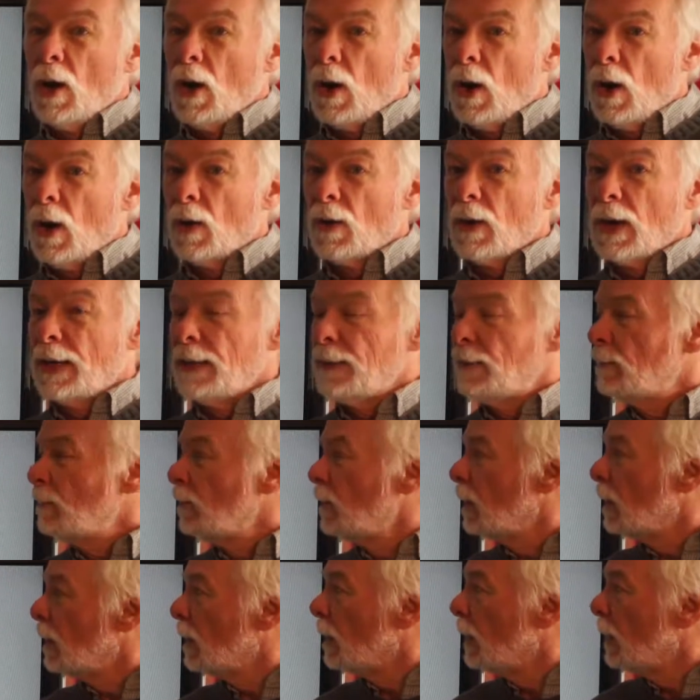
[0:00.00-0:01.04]
All right,
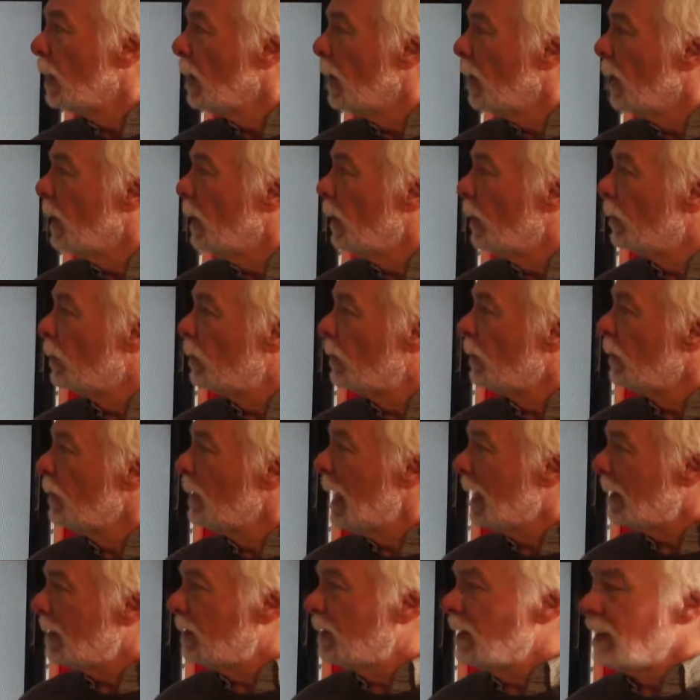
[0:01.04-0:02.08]
here's your
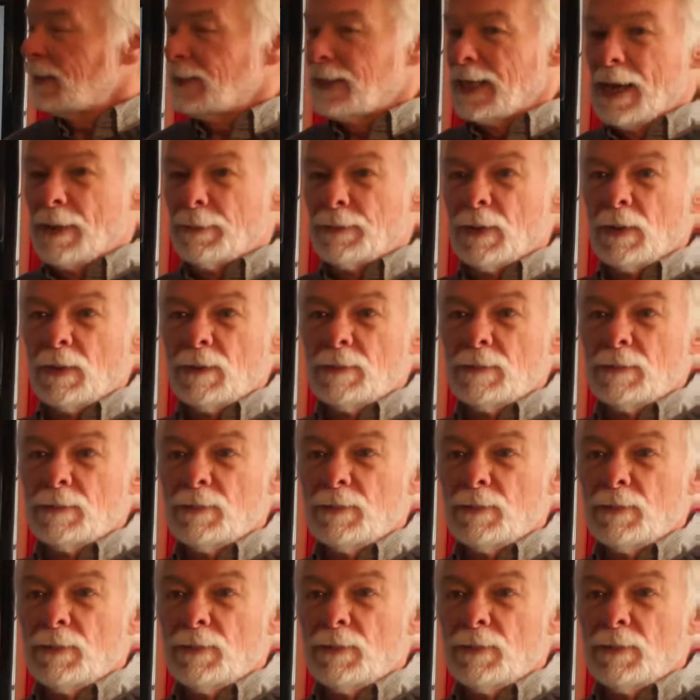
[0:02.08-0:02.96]
next example.